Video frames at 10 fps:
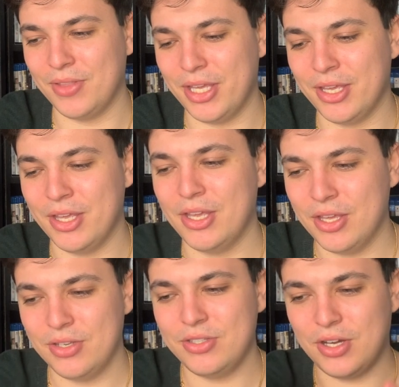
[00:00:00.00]
the
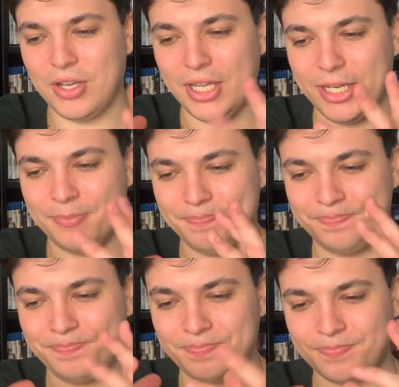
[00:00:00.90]
Dalek
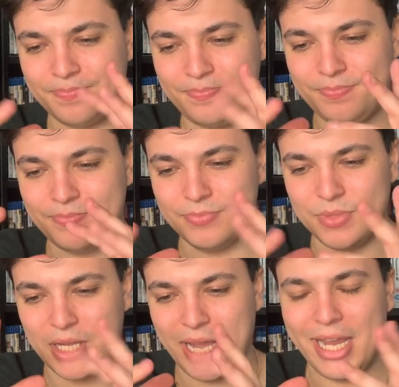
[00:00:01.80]

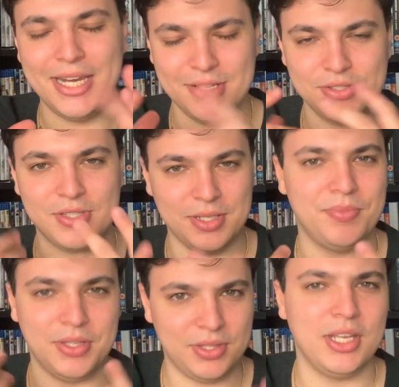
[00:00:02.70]
aliens, the
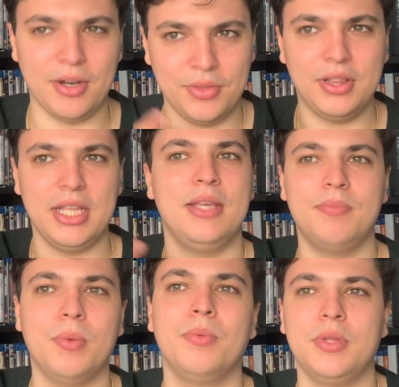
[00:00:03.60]

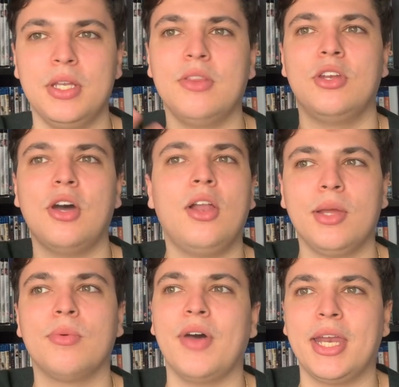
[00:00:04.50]

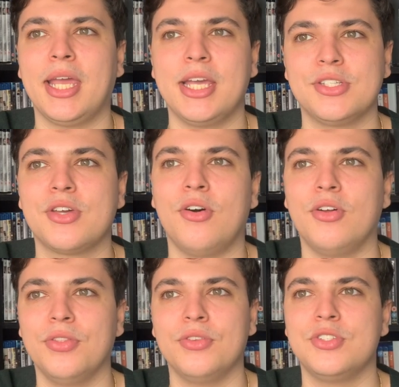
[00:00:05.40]
Dalek without the case, got
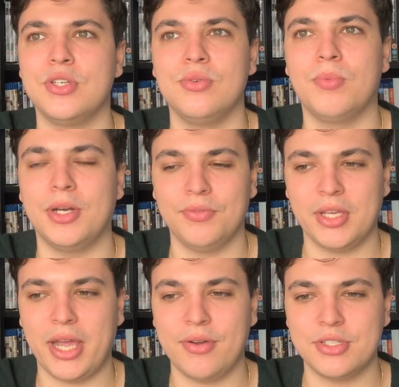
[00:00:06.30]
on to one of the
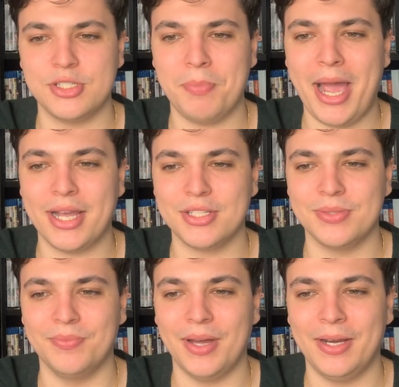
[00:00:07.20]
characters' backs
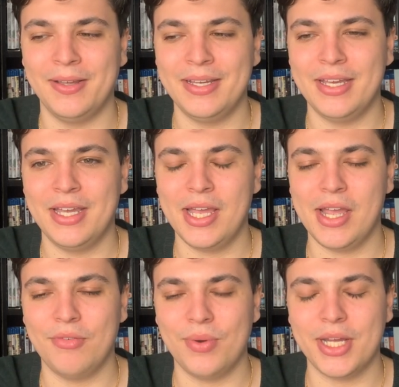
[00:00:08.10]
and went,
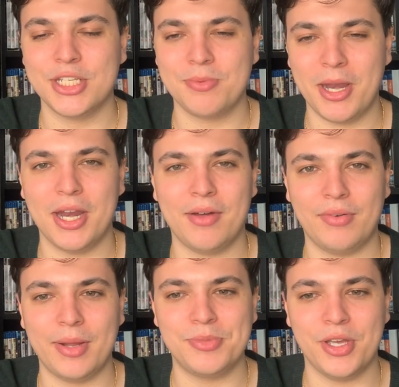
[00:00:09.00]
if we're going to spend another
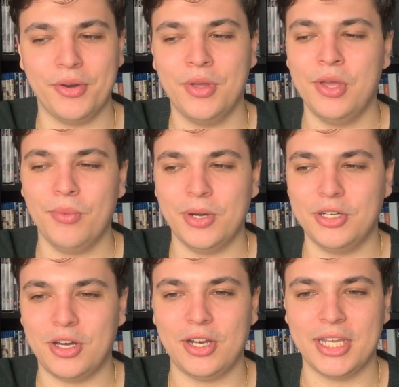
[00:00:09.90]
episode where a
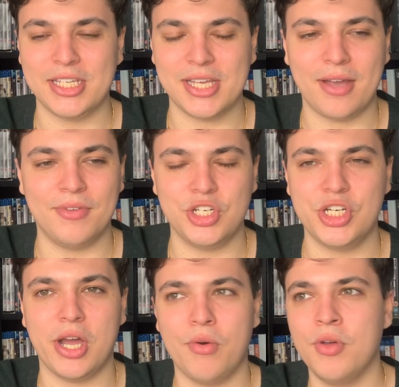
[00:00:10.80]
Dalek is out of its
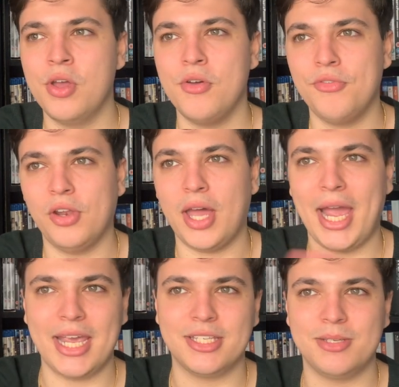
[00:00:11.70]
shell for like
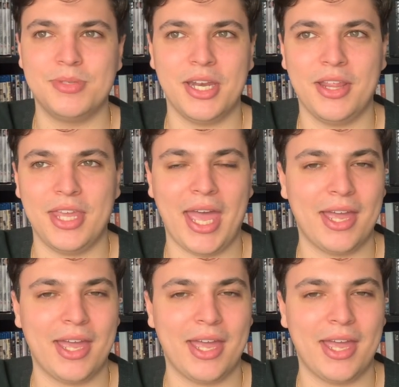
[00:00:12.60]
80% of the